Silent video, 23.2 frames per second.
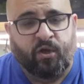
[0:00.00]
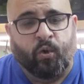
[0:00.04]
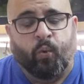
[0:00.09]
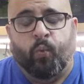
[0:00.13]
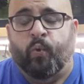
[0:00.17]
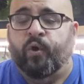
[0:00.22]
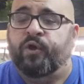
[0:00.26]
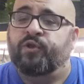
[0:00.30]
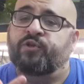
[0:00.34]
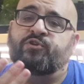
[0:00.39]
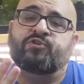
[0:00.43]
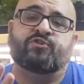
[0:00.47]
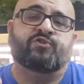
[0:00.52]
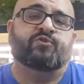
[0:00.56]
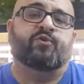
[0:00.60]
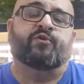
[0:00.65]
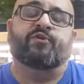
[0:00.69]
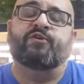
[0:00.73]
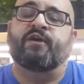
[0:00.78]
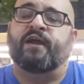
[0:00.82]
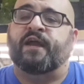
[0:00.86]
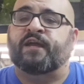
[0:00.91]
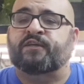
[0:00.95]
Where do you
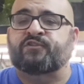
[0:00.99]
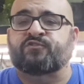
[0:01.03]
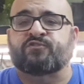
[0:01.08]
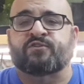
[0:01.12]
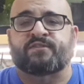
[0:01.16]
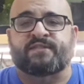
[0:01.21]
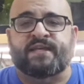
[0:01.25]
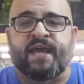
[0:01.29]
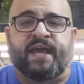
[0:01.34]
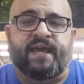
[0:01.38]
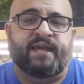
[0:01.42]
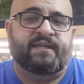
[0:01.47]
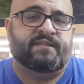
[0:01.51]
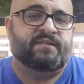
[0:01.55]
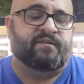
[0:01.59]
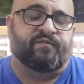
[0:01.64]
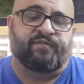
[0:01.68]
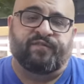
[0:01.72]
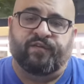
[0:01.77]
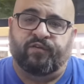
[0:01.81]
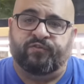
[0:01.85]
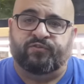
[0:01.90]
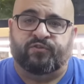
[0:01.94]
store your extra tanks
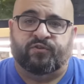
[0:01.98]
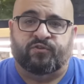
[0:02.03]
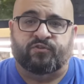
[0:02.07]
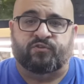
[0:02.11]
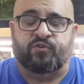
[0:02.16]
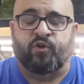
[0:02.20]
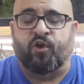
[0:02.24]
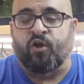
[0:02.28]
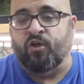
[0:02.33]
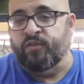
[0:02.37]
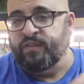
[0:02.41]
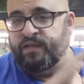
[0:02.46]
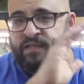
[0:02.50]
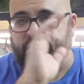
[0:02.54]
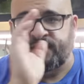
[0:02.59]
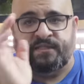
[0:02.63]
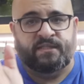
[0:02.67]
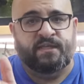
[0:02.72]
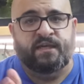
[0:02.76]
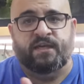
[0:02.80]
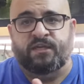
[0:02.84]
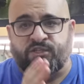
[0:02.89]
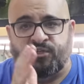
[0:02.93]
and filters? All these
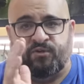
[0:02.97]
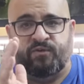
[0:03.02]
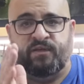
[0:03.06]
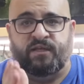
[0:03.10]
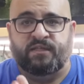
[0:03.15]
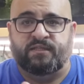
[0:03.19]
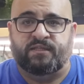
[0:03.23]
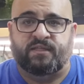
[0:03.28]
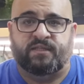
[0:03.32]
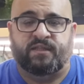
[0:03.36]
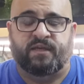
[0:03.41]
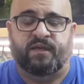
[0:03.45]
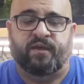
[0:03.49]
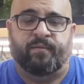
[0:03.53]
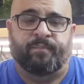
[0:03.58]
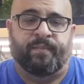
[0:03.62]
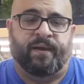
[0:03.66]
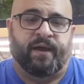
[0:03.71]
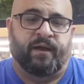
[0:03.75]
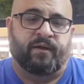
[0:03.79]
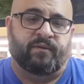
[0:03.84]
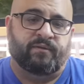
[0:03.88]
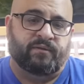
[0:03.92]
things you need to think
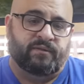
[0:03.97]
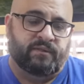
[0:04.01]
about.